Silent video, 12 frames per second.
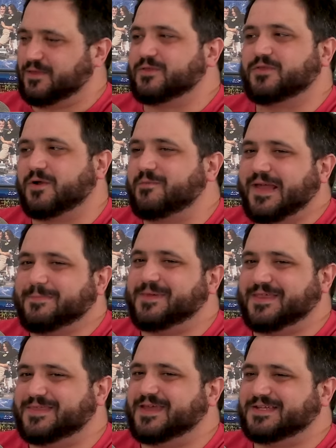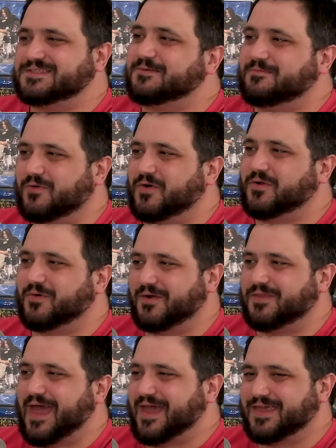There might be things in
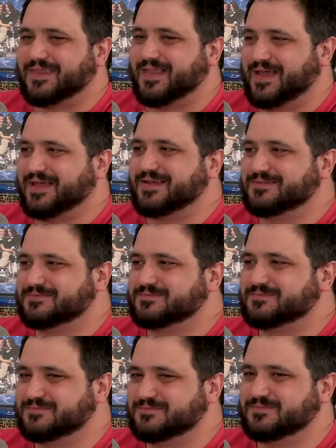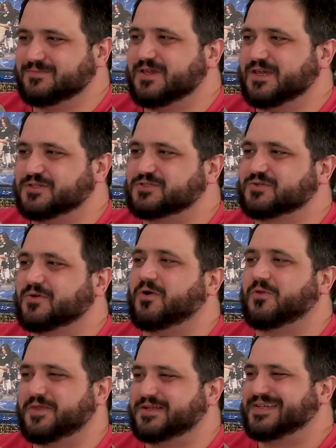Mordor that can, like,
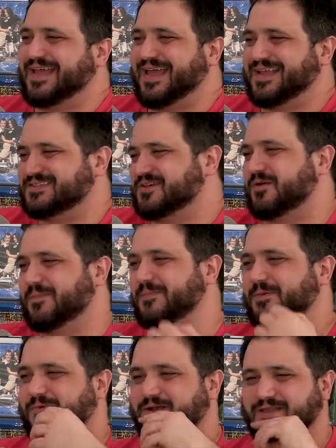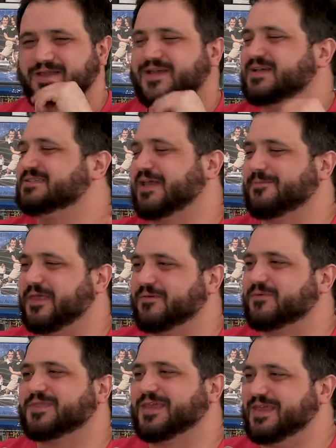control the dead. So it might be one of... Same thing
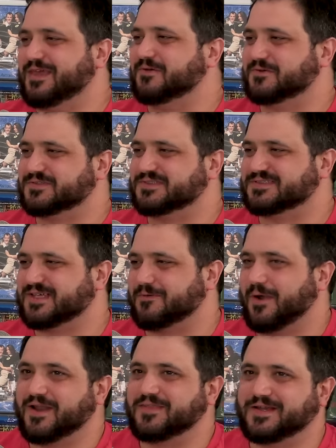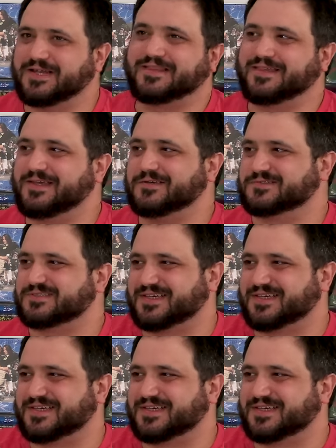with the eagles. It's like, why didn't they take the eagles?